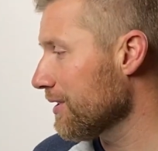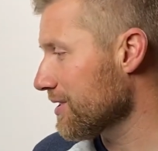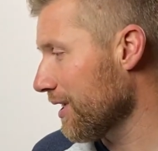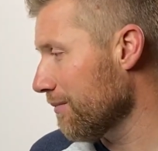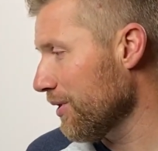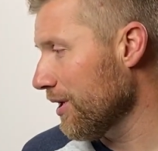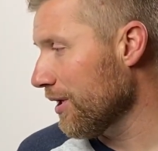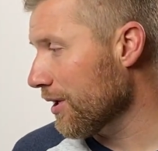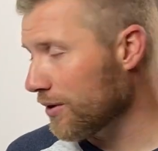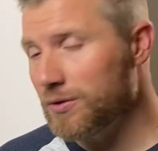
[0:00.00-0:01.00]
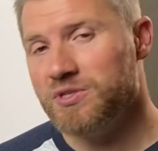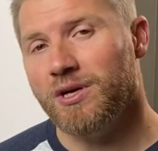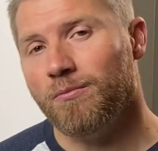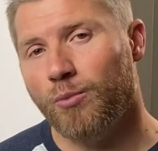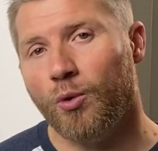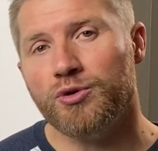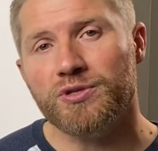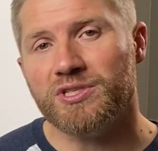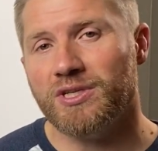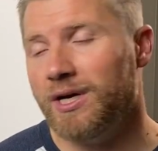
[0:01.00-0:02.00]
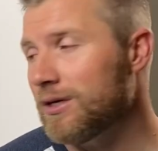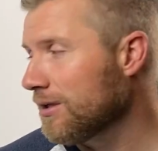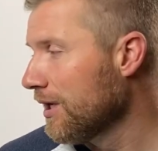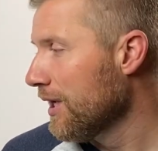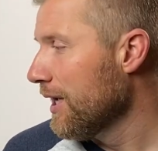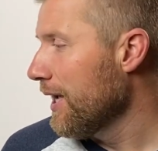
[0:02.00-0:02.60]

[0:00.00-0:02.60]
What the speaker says: It's going to be a close-up portrait style,